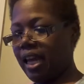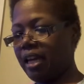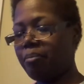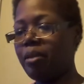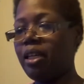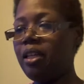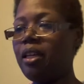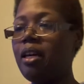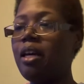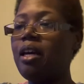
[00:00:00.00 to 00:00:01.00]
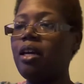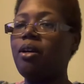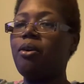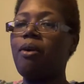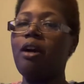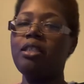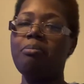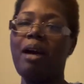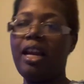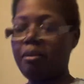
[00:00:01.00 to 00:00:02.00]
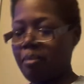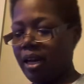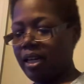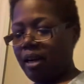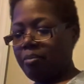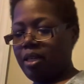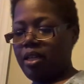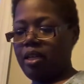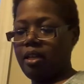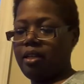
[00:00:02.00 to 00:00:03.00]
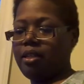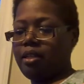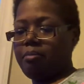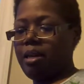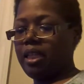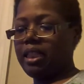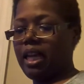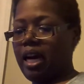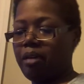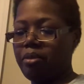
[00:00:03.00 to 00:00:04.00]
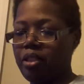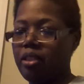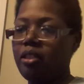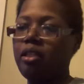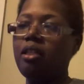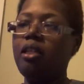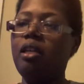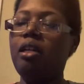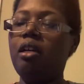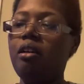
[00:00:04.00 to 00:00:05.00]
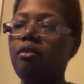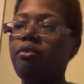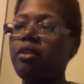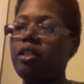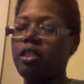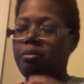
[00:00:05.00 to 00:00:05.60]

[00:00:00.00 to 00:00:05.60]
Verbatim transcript: like me crossbody might not be the best option for this